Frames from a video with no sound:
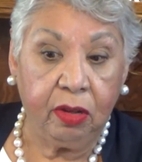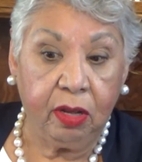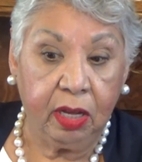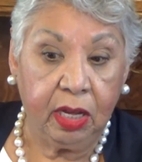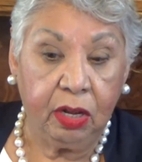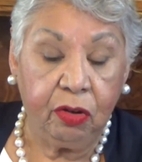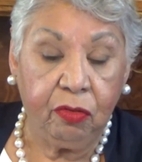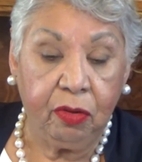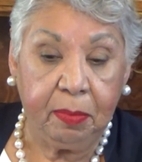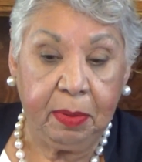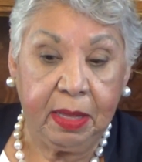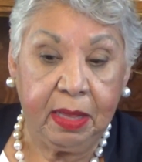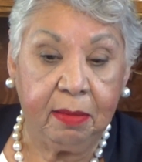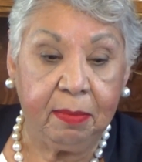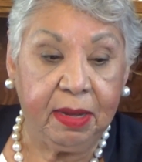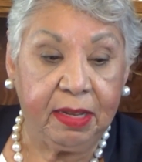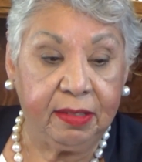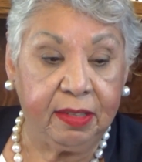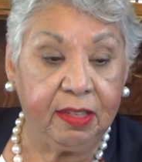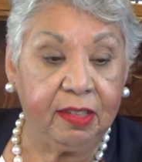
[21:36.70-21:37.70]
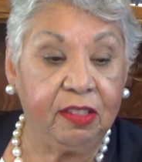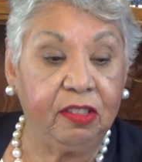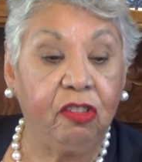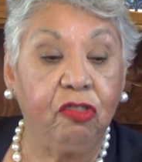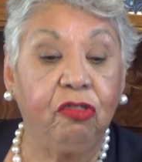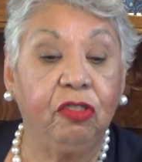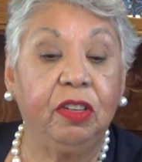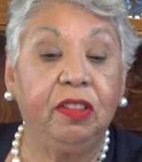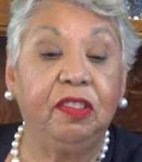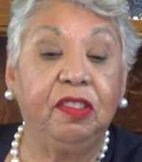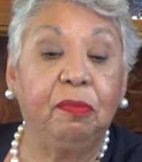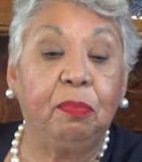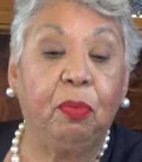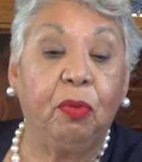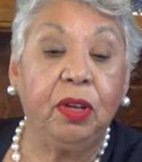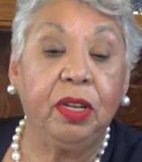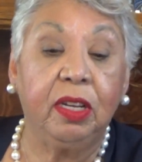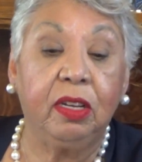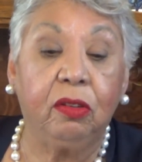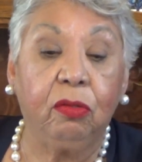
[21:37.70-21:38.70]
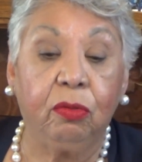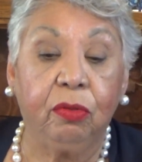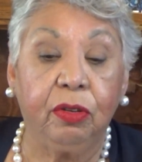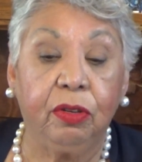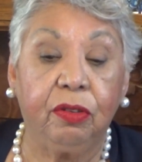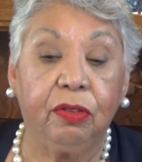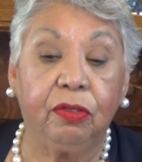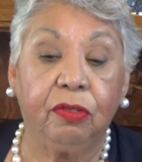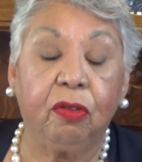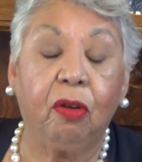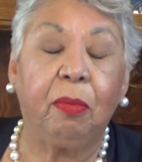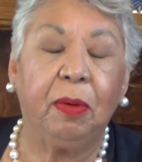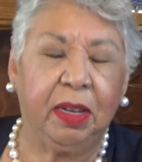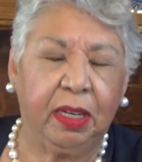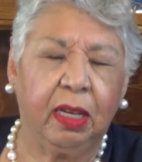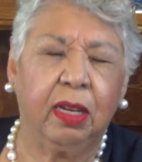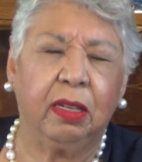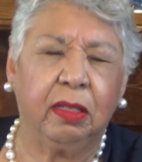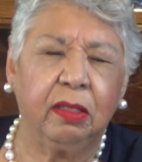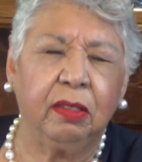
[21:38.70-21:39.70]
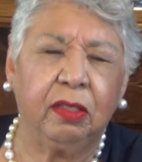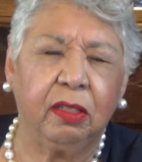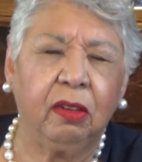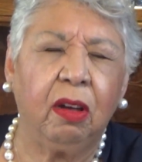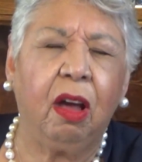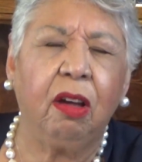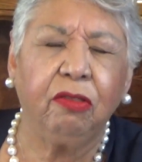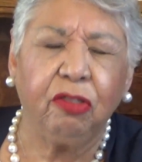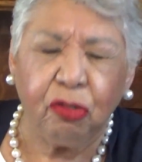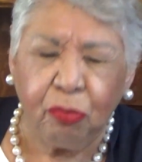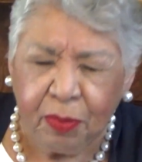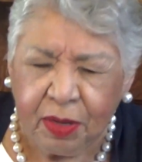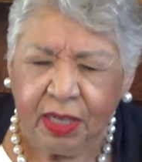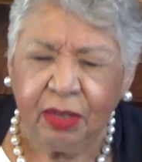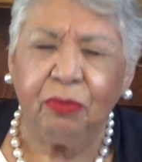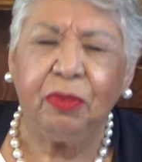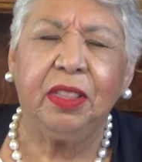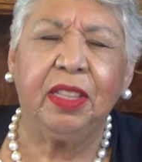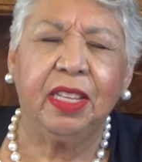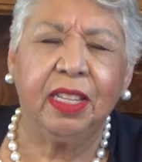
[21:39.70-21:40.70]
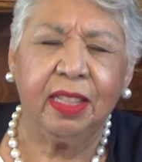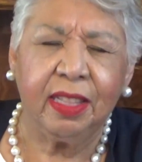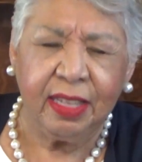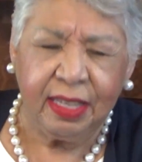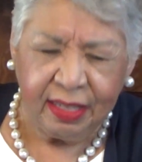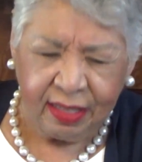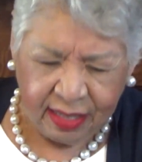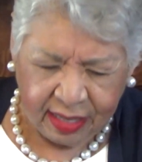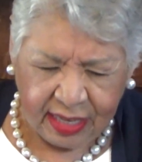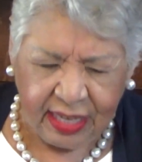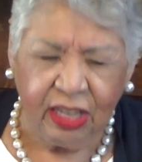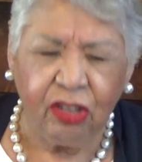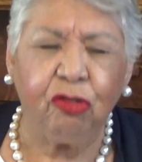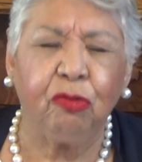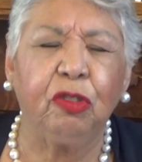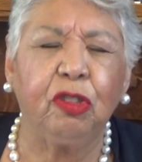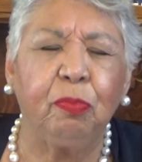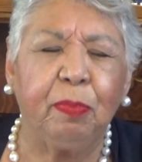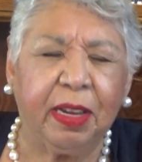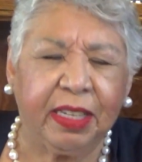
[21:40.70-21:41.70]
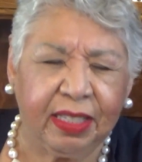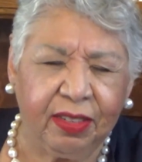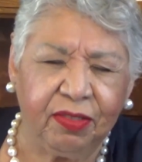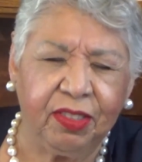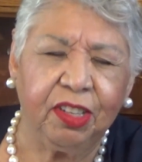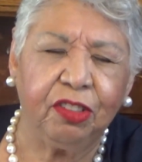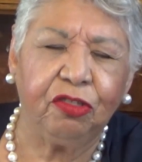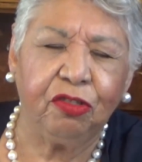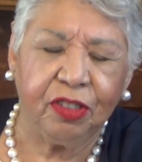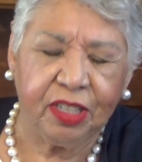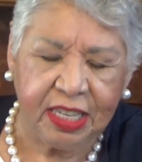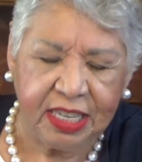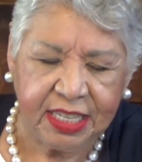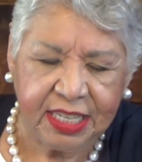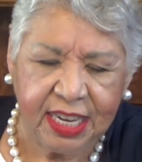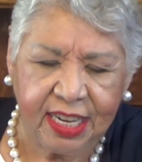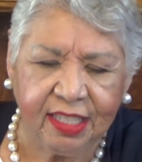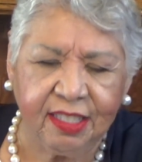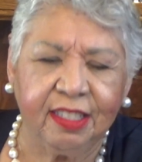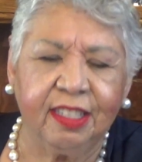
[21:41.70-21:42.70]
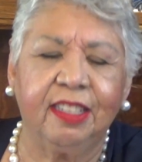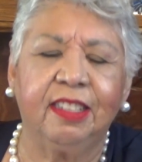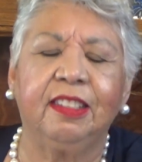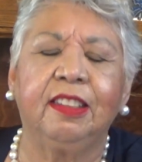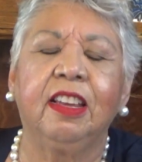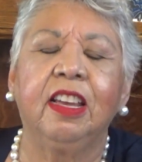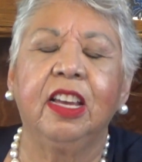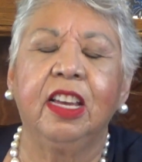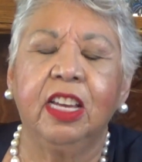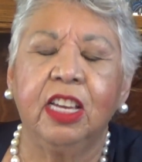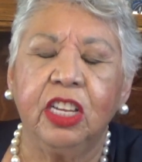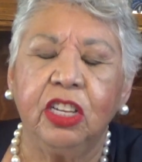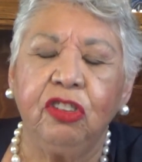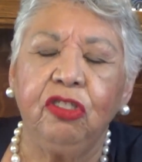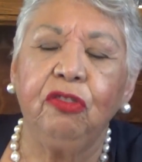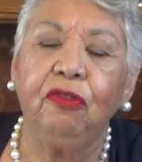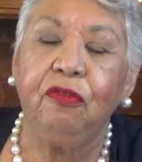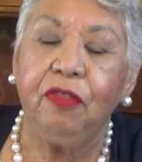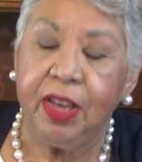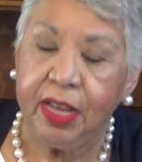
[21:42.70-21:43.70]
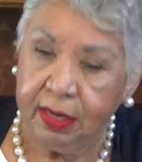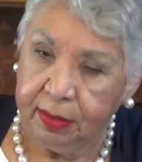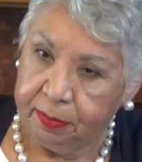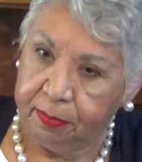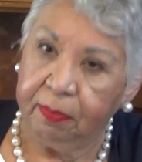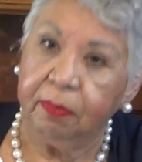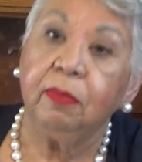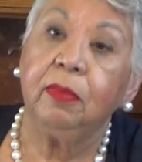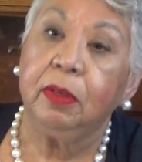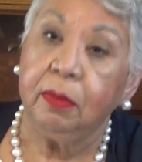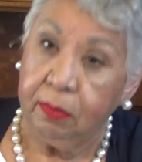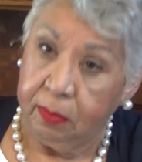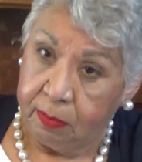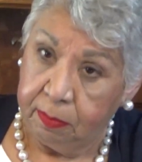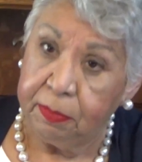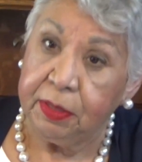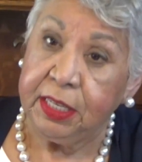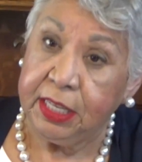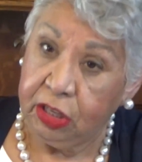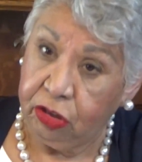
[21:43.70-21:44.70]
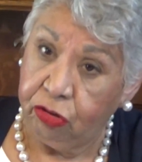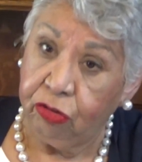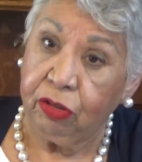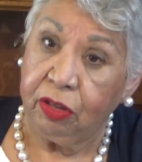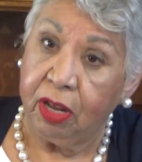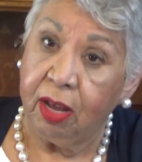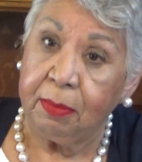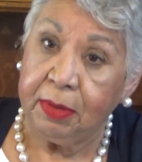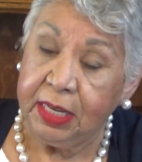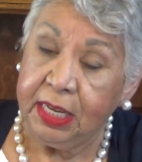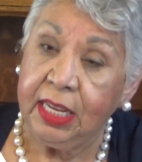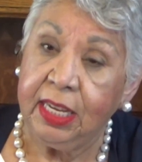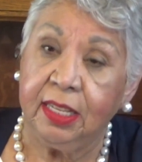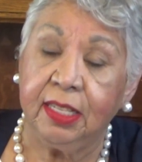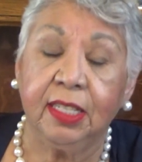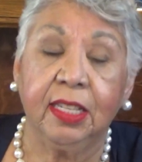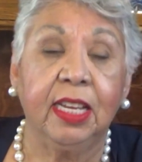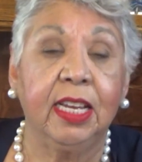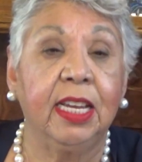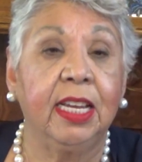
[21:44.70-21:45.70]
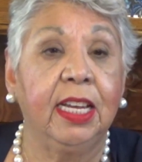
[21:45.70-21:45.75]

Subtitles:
Henry B. that makes a decision. He's appointed lawyers, congressmen within each respective district in Texas to vet potential nominees.